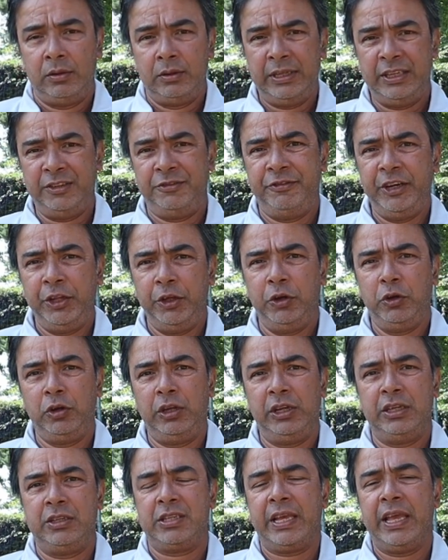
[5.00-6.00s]
This video
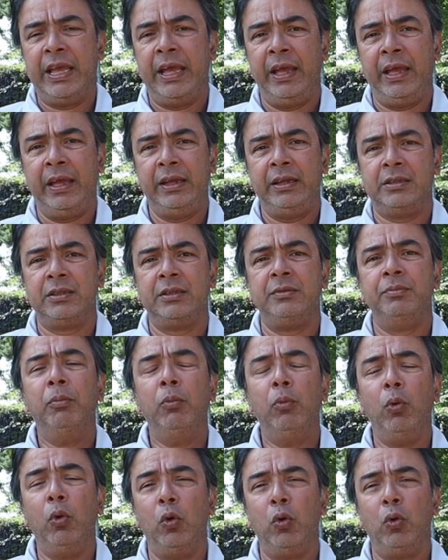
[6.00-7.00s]
is catered
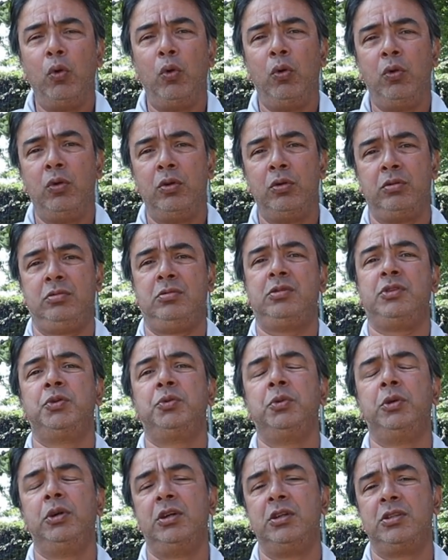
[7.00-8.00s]
more
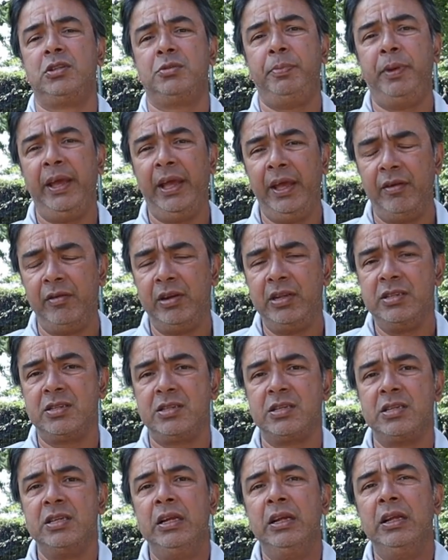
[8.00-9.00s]
towards
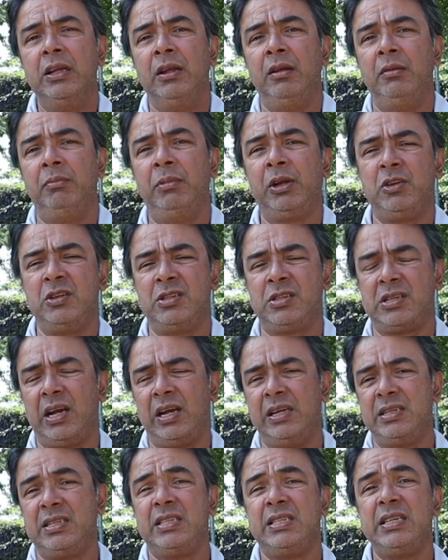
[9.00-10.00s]
parents because
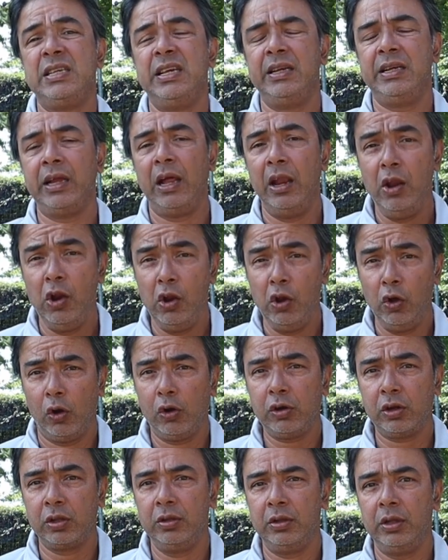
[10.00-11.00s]
I see it a
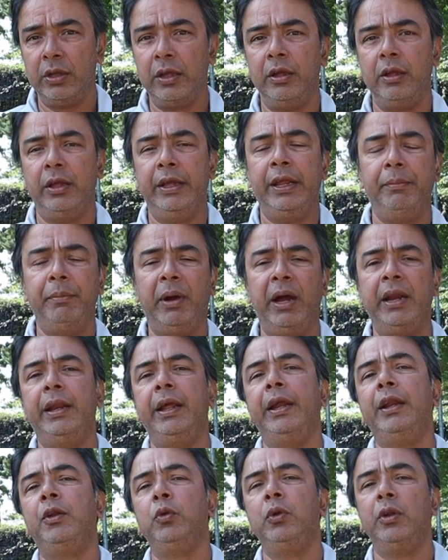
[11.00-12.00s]
lot in my
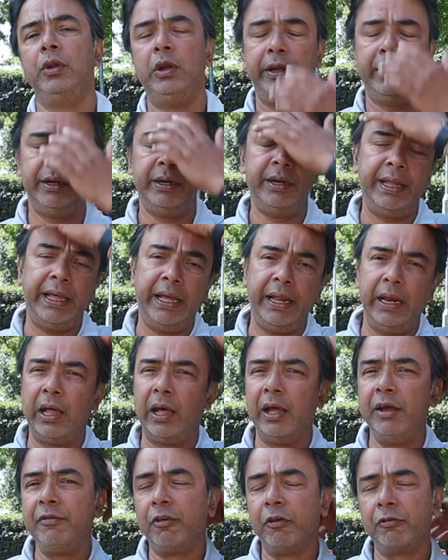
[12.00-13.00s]
day-to-day
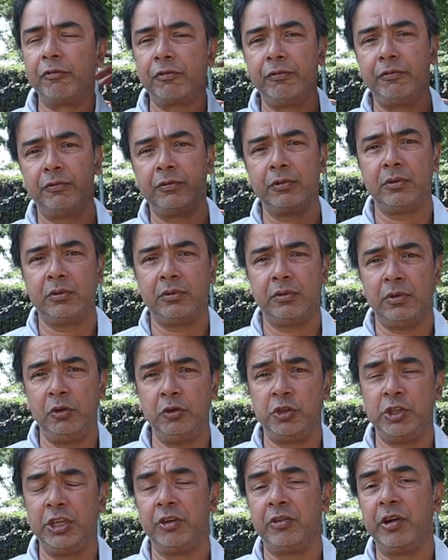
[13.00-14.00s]
life of
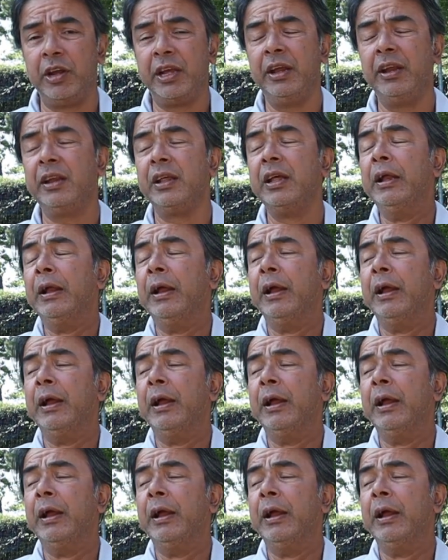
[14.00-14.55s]
coaching cricket.